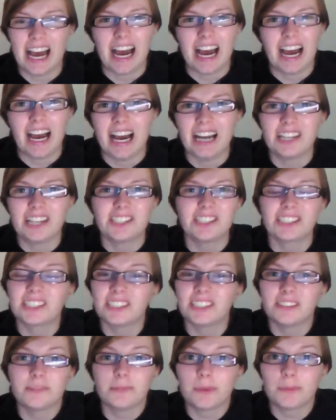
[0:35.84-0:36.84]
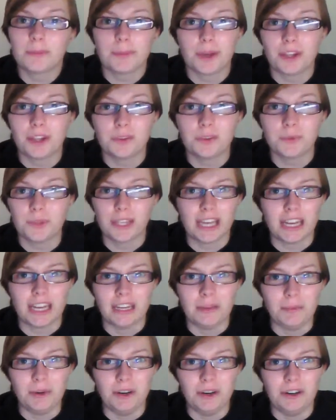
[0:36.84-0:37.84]
I just couldn't be bothered with it
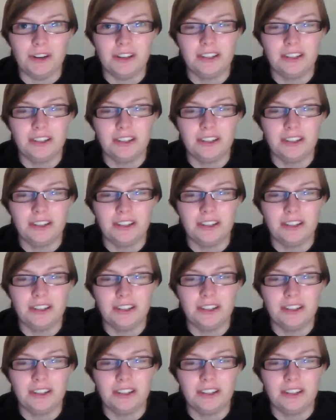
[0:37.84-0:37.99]
anymore.